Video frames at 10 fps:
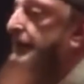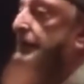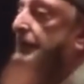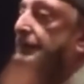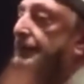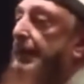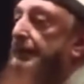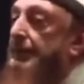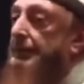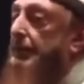you
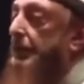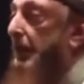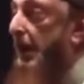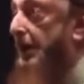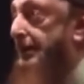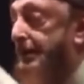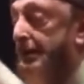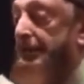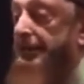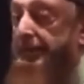recite from the Quran in
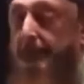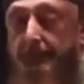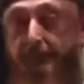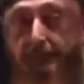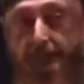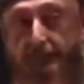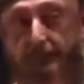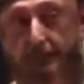the presence